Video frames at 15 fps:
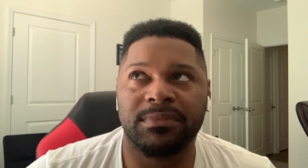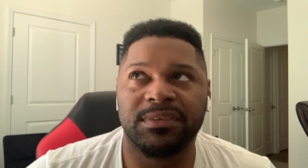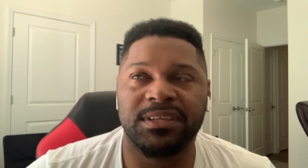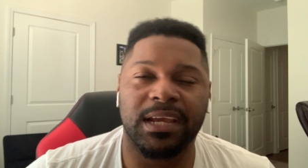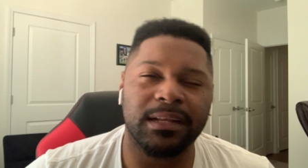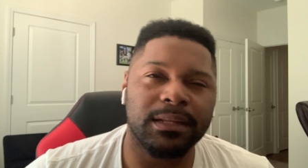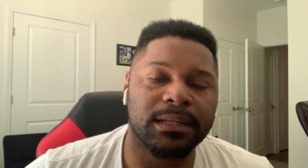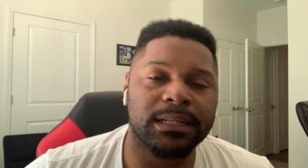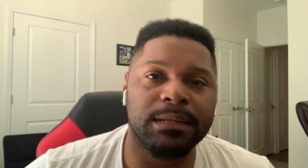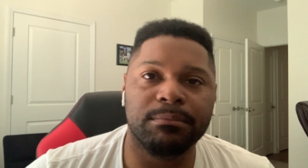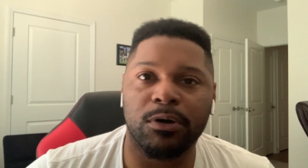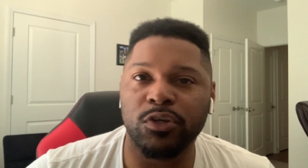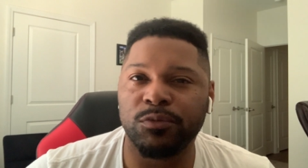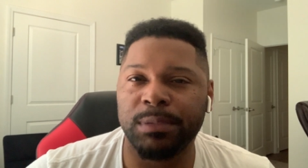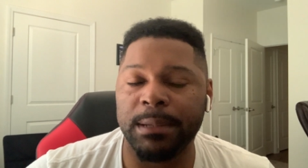technically
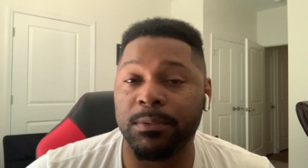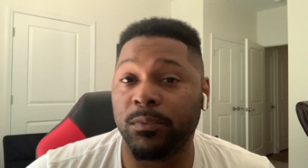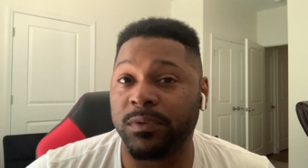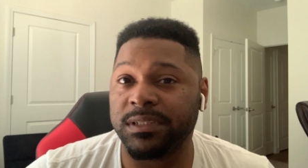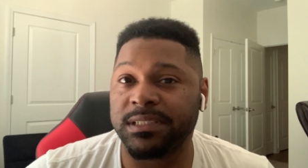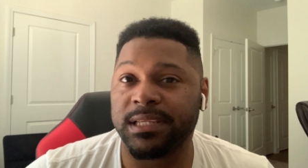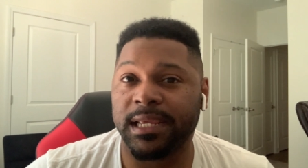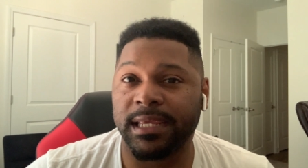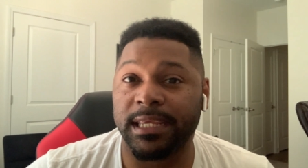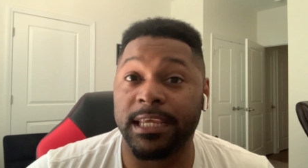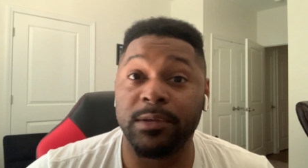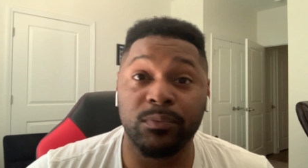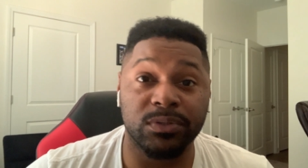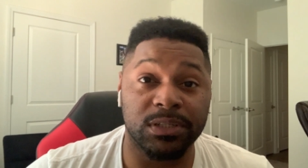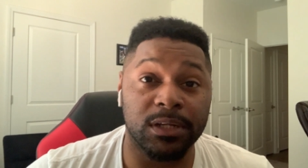most people would say
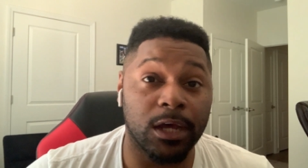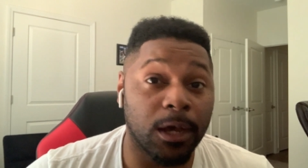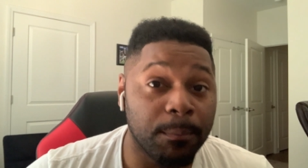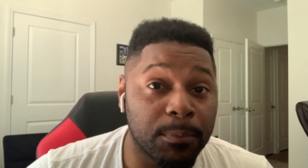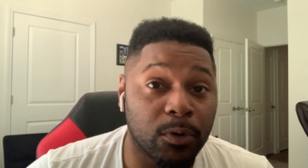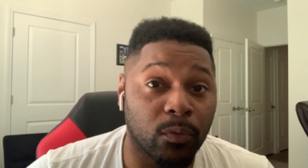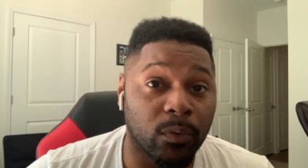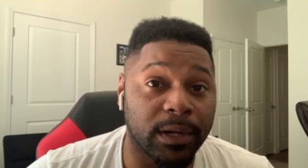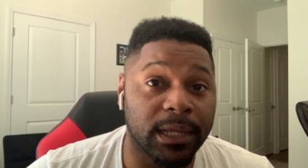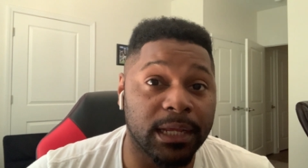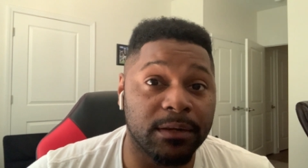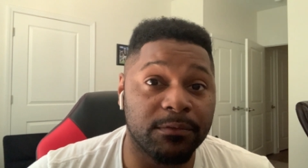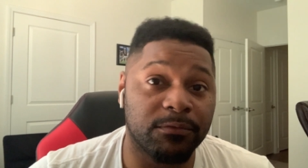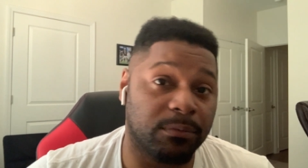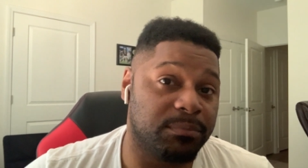he was an
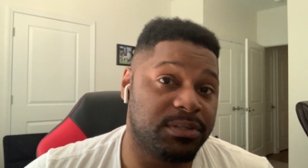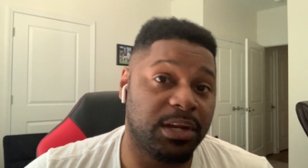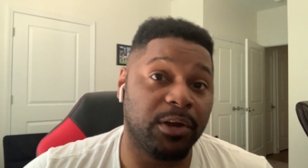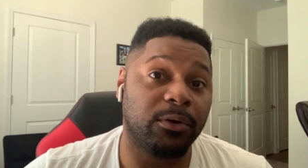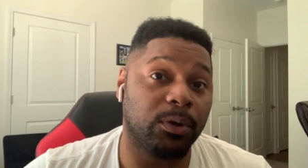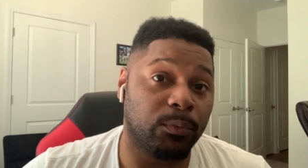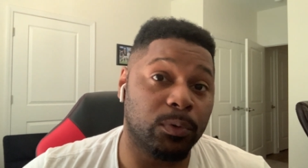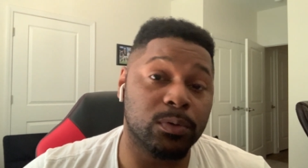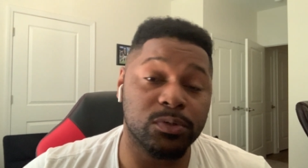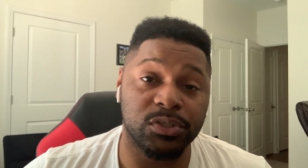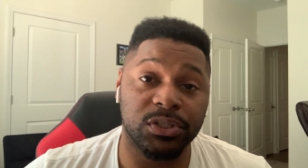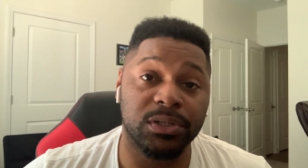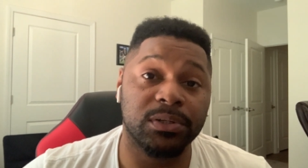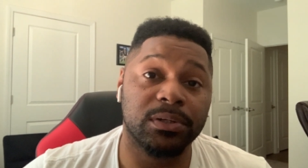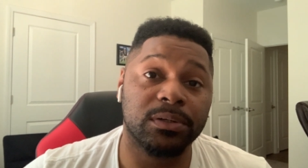upgrade from Terry
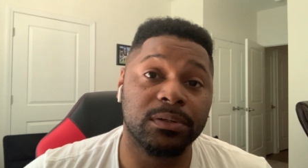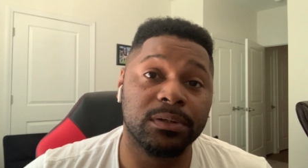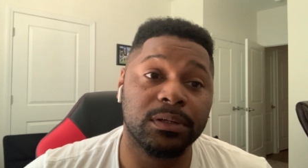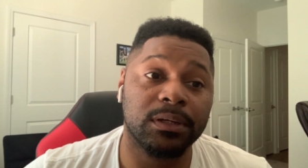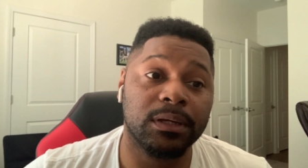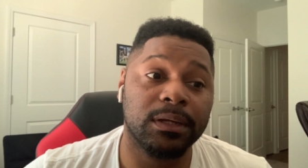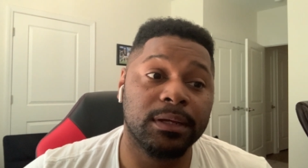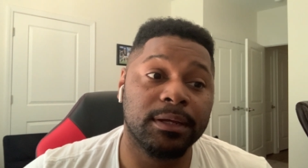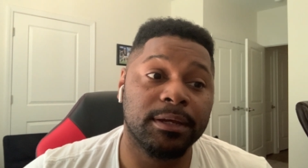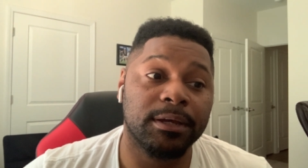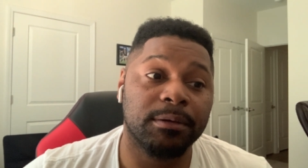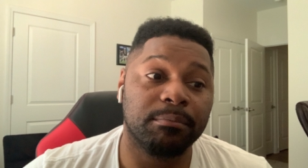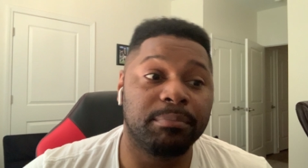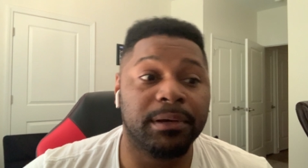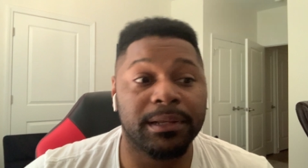Rozier.
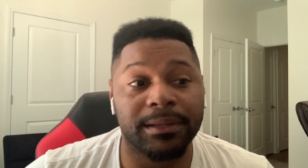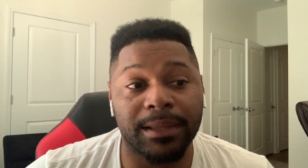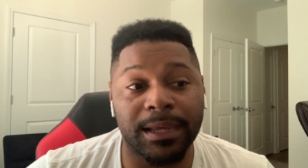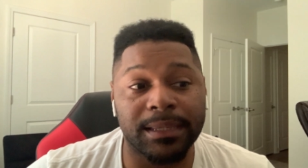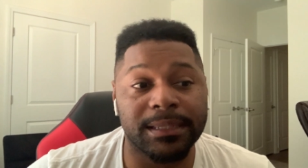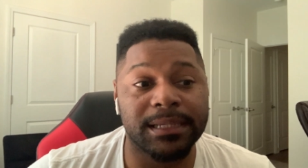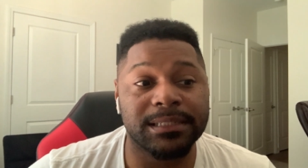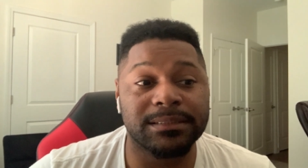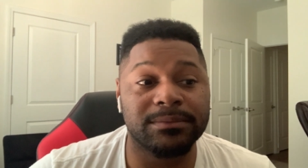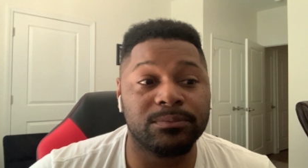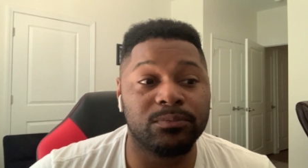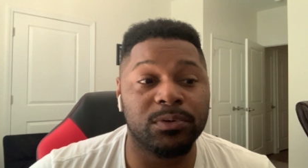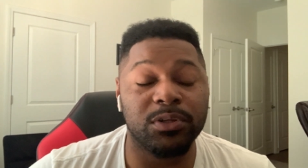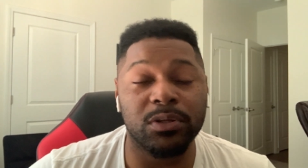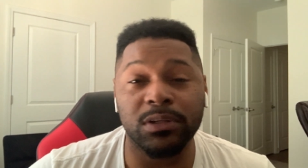But I guess
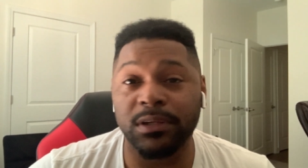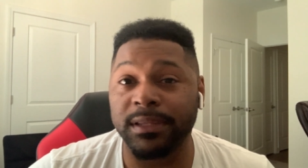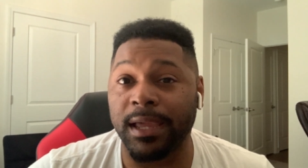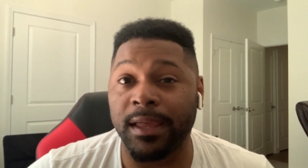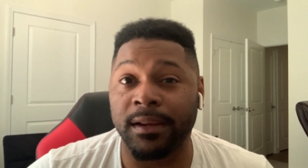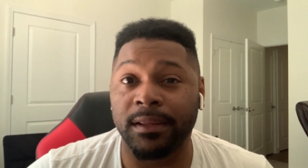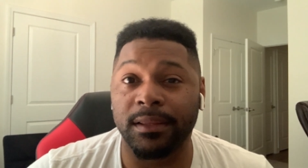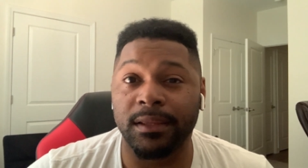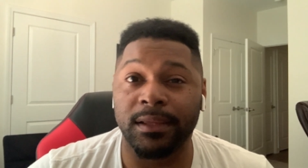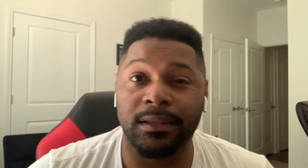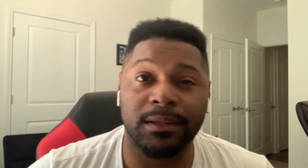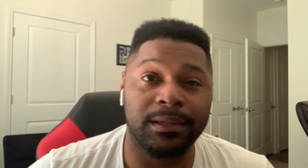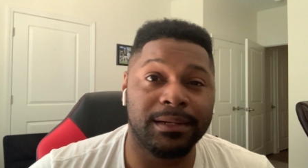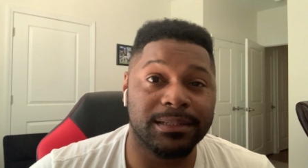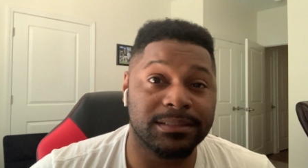when you look at it
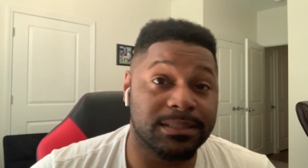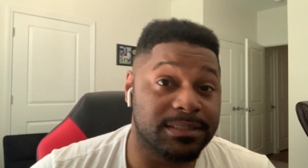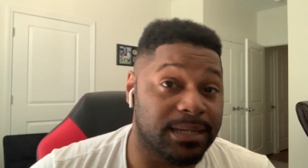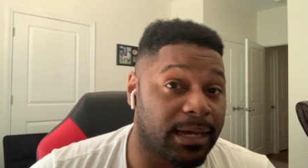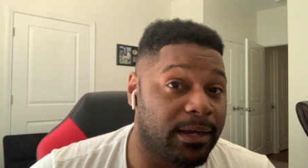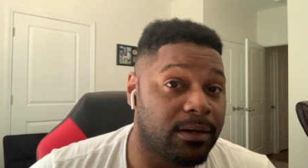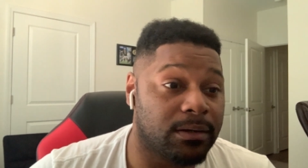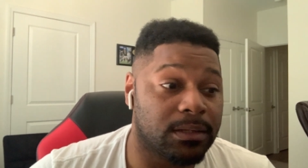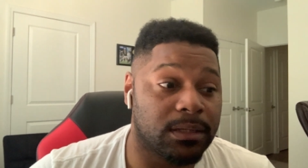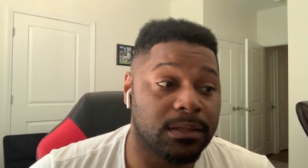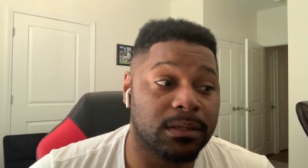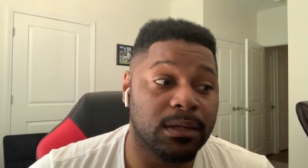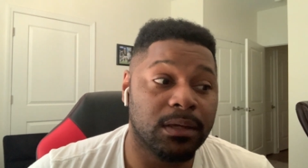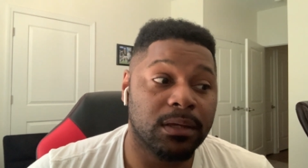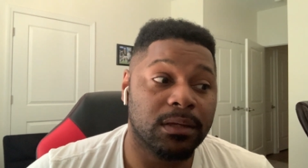in its
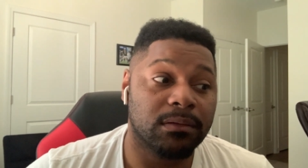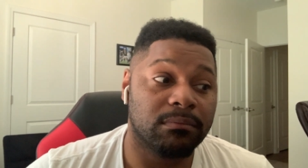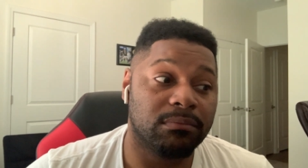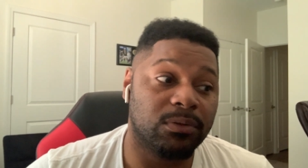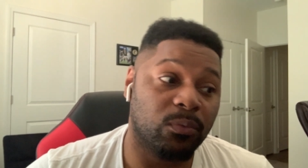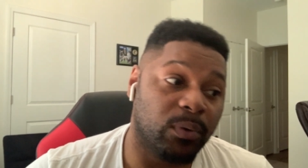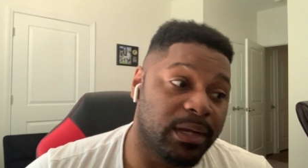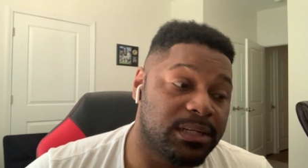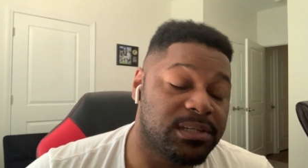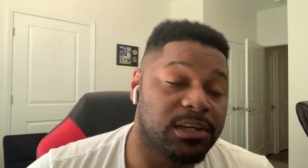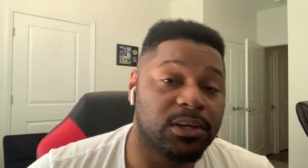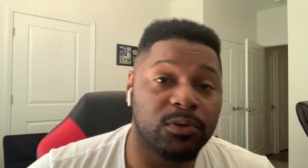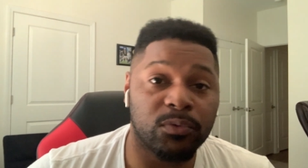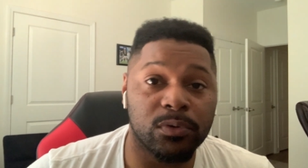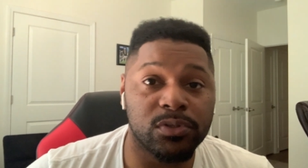entirety, the way
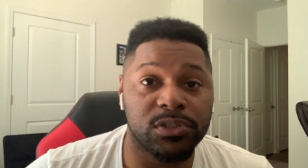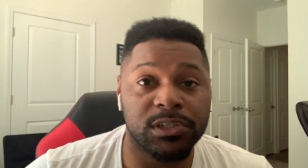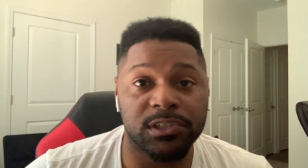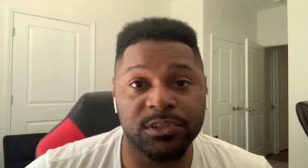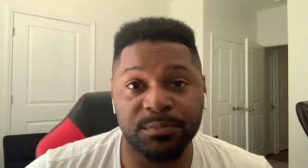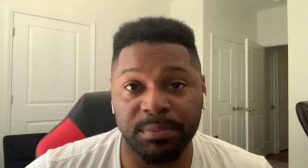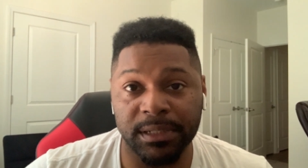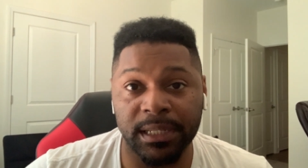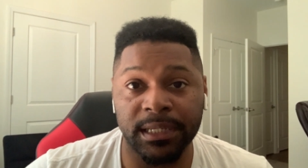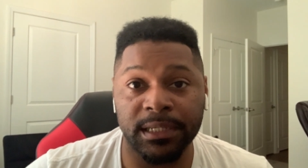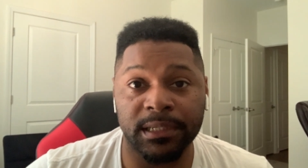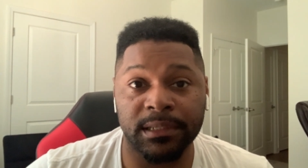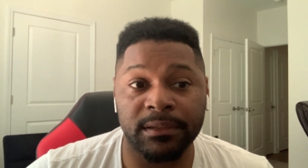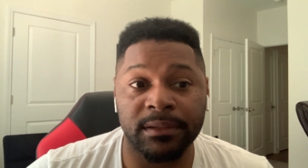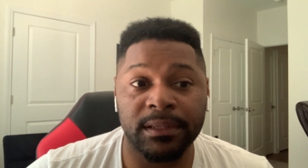Terry Rozier is
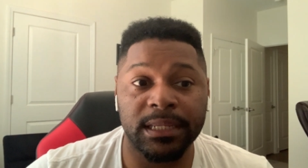playing,